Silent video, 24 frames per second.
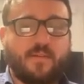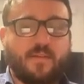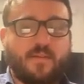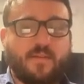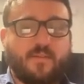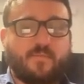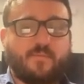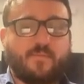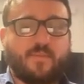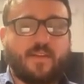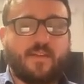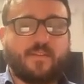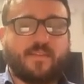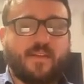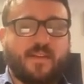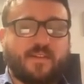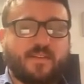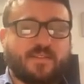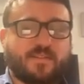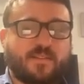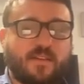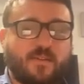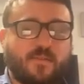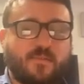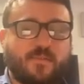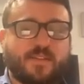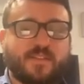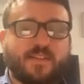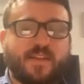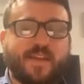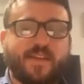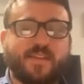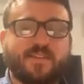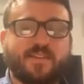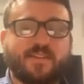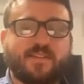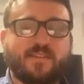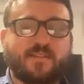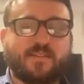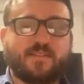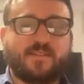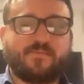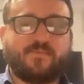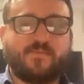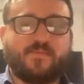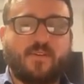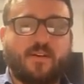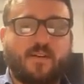when it does so, it changes
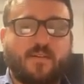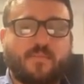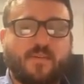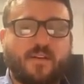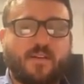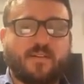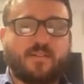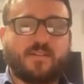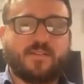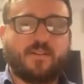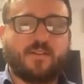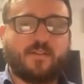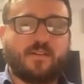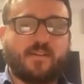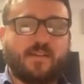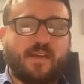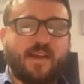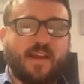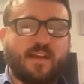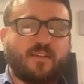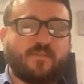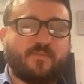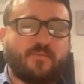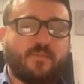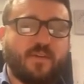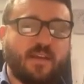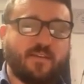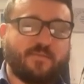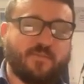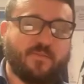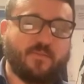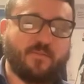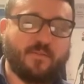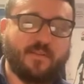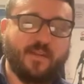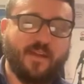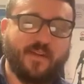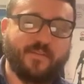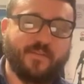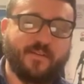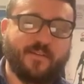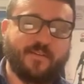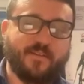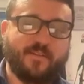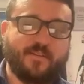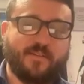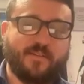from a certain kind of wave to another.